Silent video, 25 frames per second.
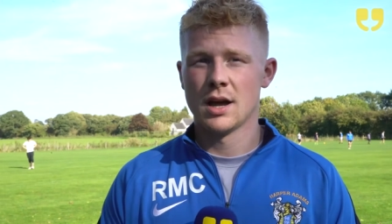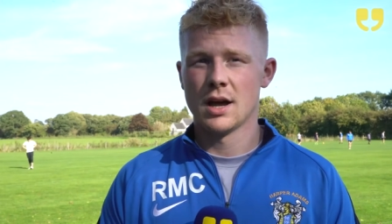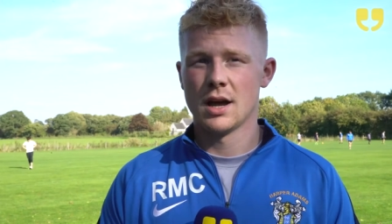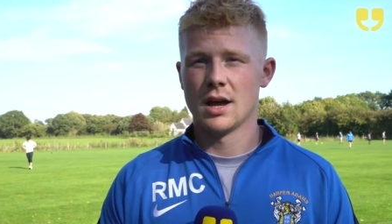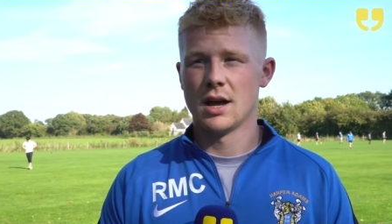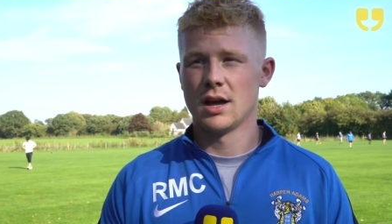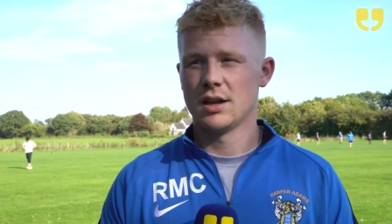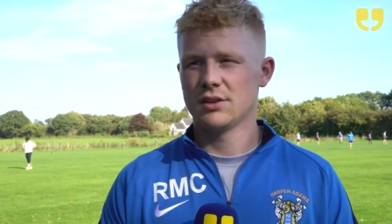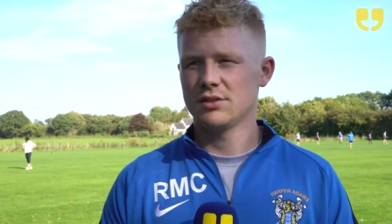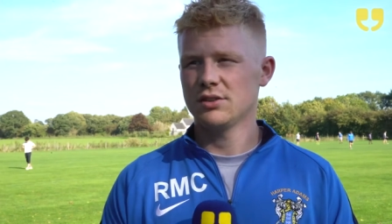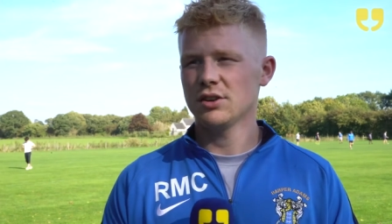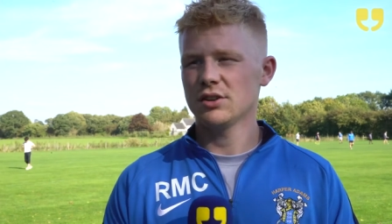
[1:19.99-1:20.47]

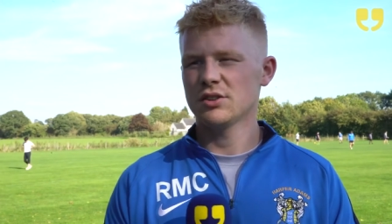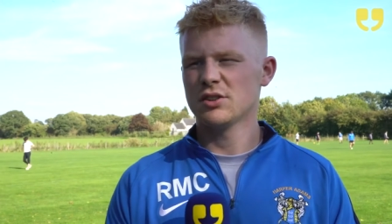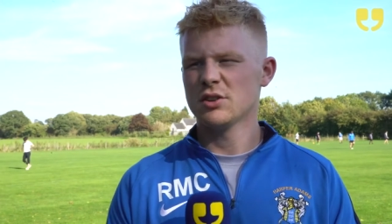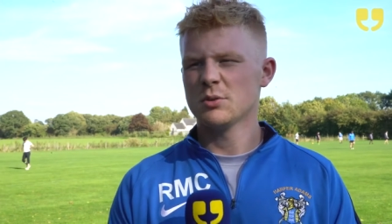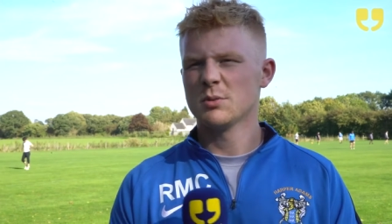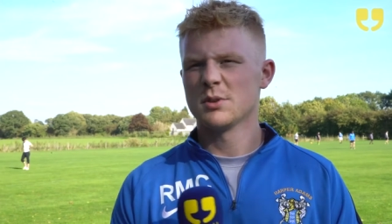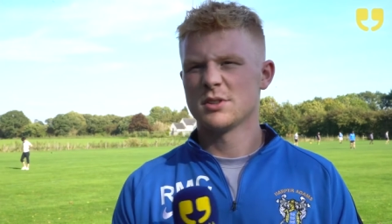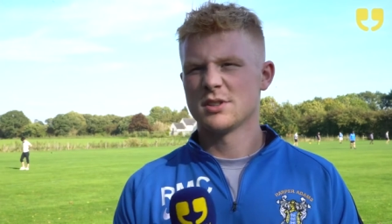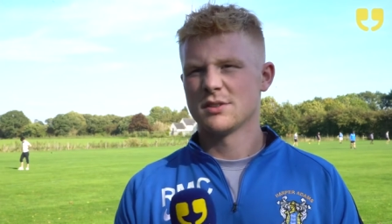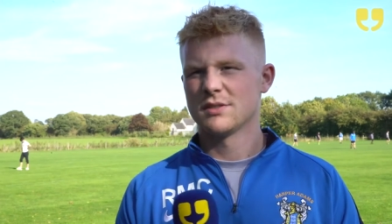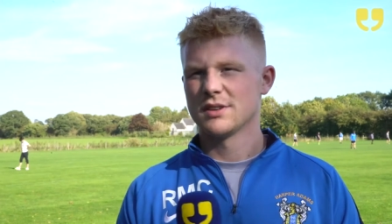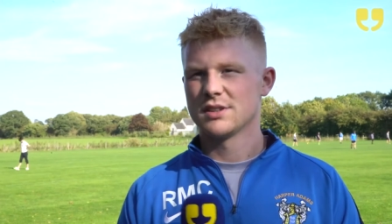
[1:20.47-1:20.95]
Uh, it's not
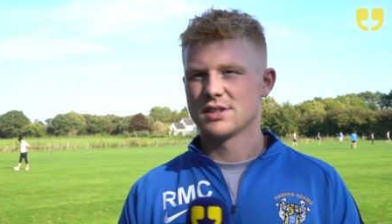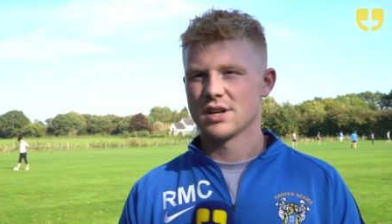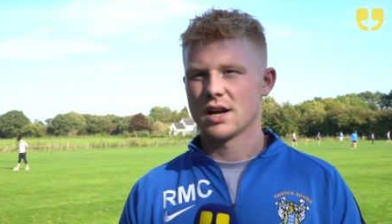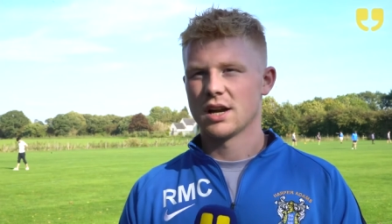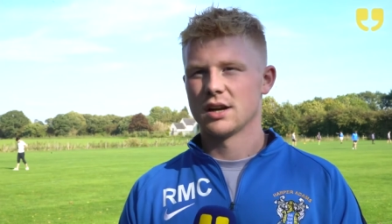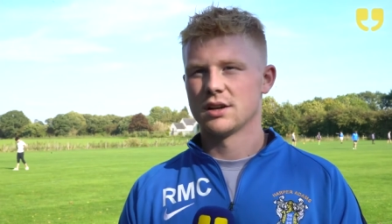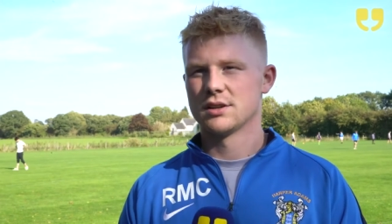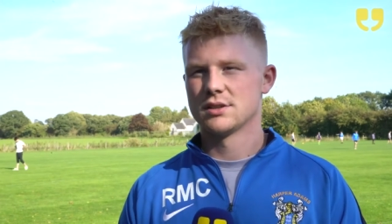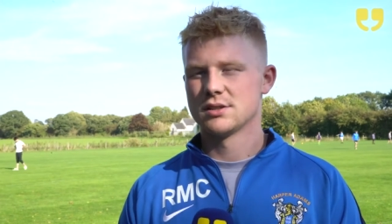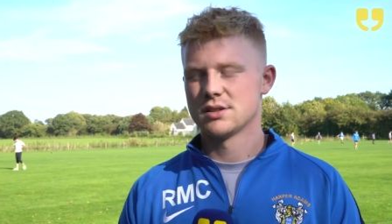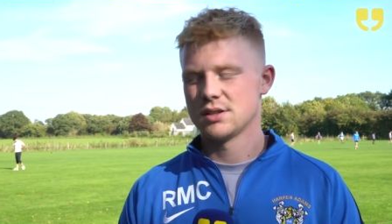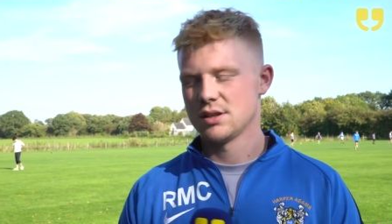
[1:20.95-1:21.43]
too much of a
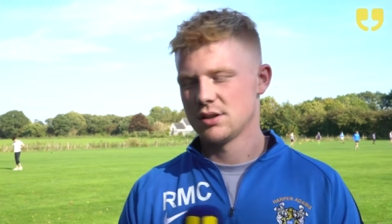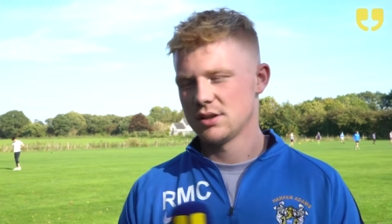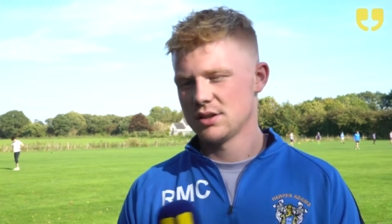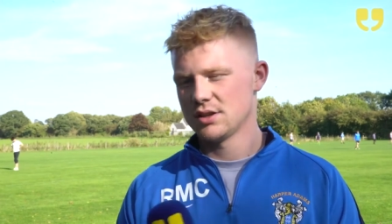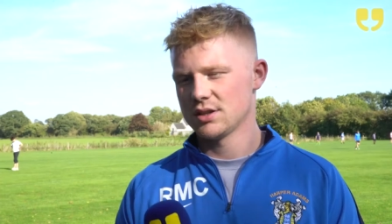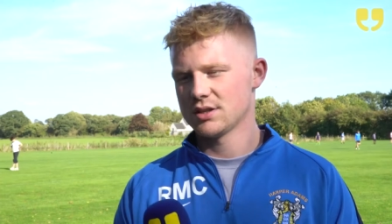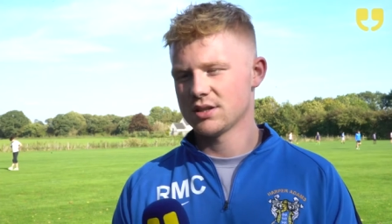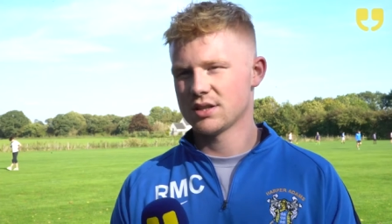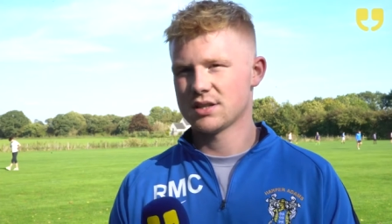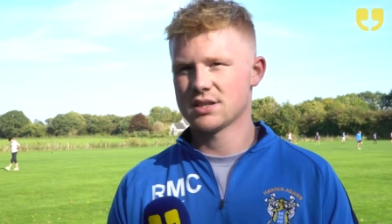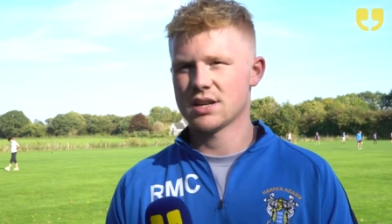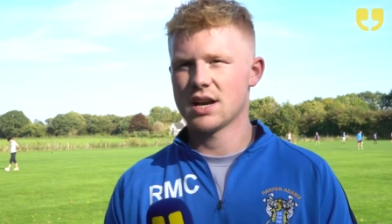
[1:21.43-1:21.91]
challenge. Uh,
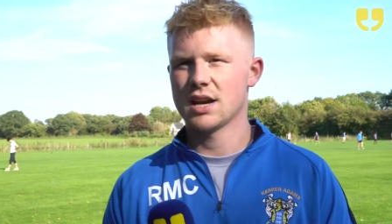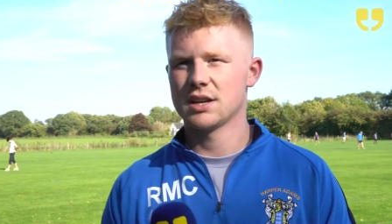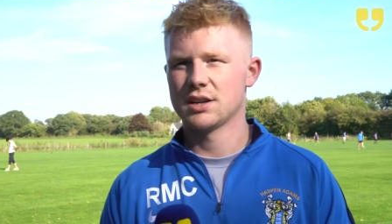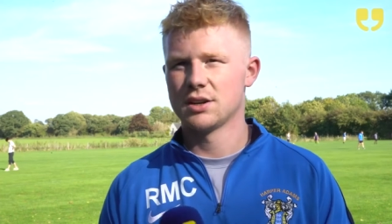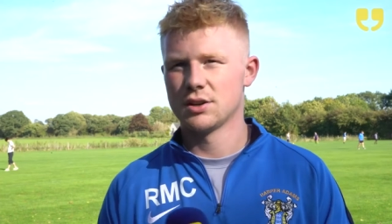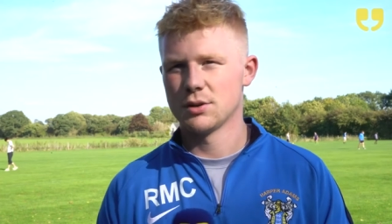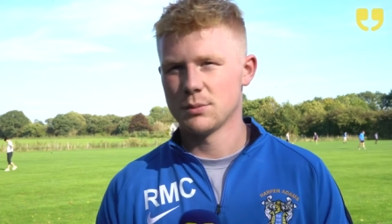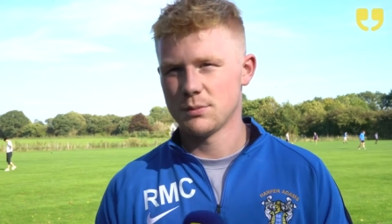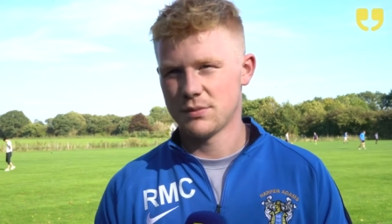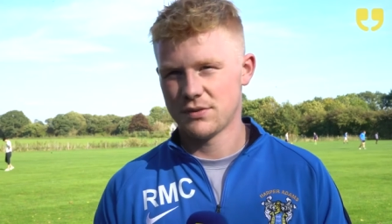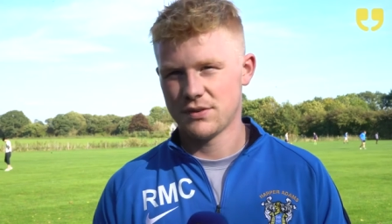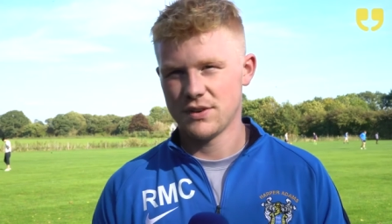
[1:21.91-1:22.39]
there's a
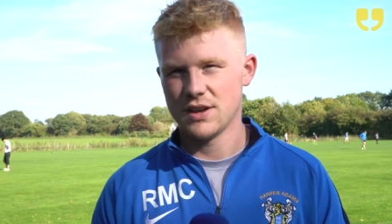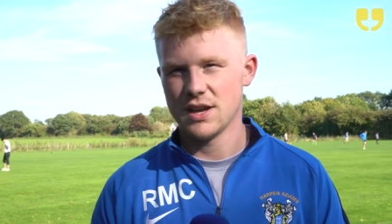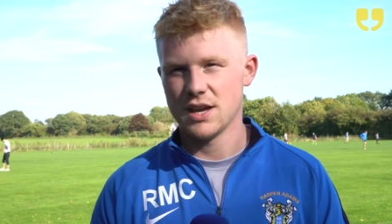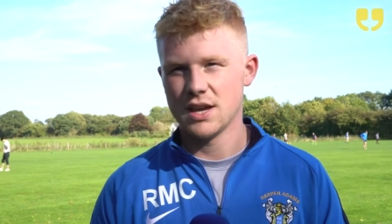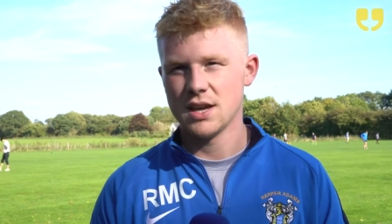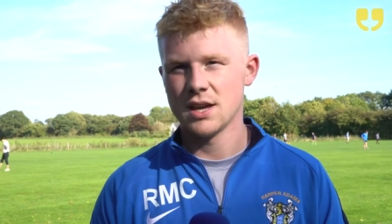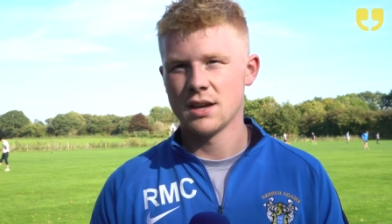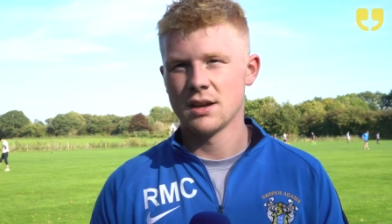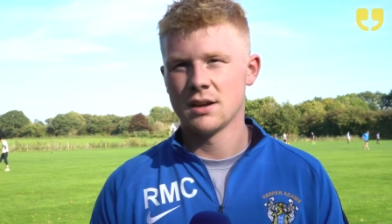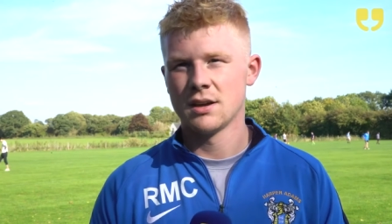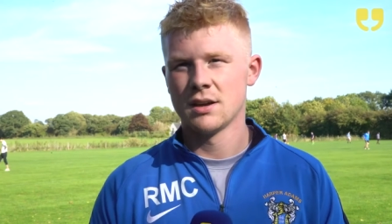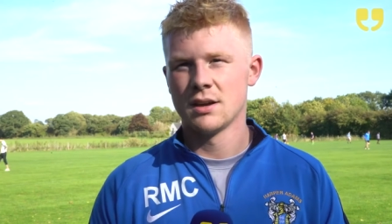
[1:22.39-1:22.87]
signing up
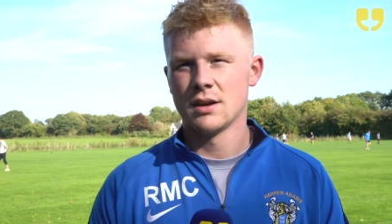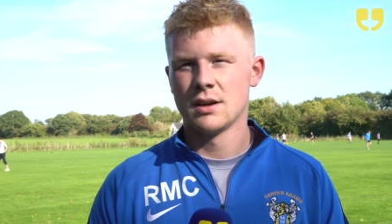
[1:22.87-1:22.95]
fee,